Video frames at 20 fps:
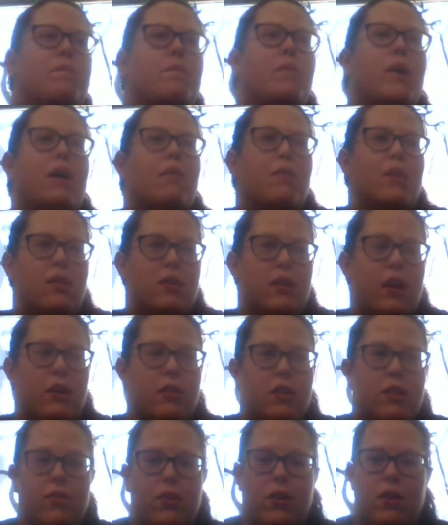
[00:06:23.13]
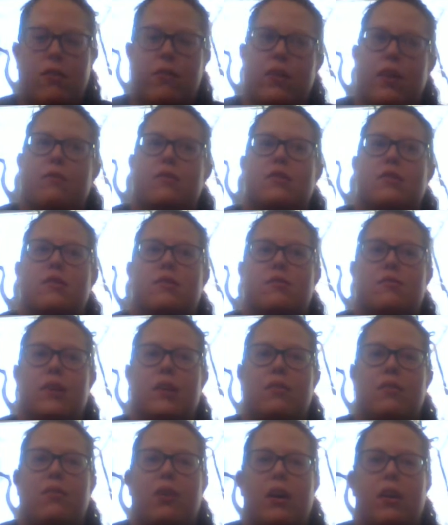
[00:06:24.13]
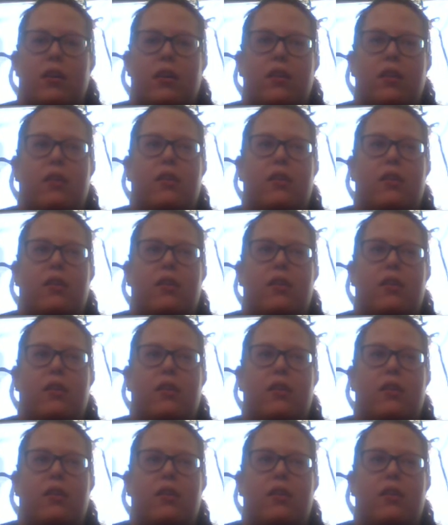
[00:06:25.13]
But with Dr. Ivanova, that was really fun.